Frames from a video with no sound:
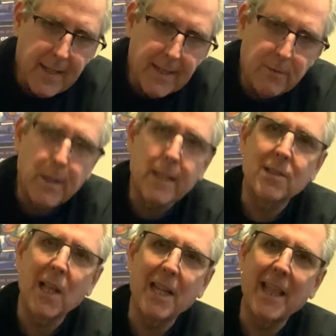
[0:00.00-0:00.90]
when it's
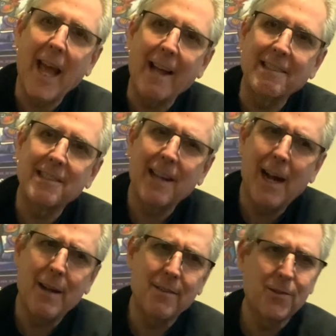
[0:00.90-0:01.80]
like that.
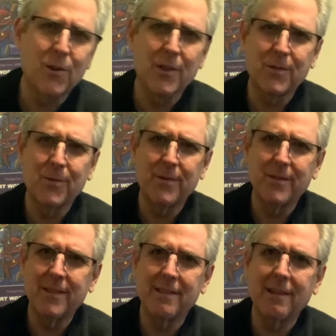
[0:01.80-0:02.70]
I, of course,
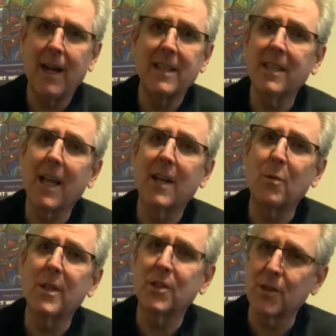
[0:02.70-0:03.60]
I didn't like
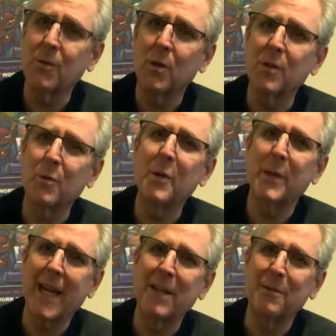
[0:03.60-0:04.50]
winter the one week we
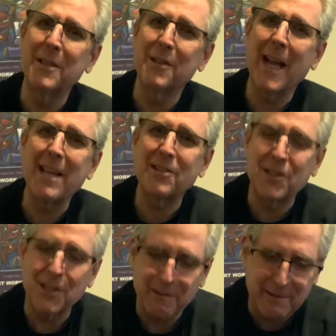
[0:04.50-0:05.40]
had winter last
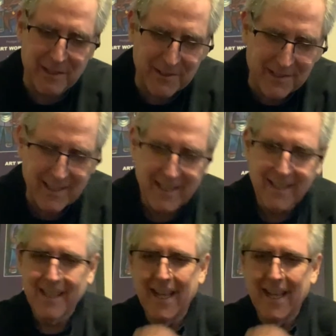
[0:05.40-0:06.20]
year when it was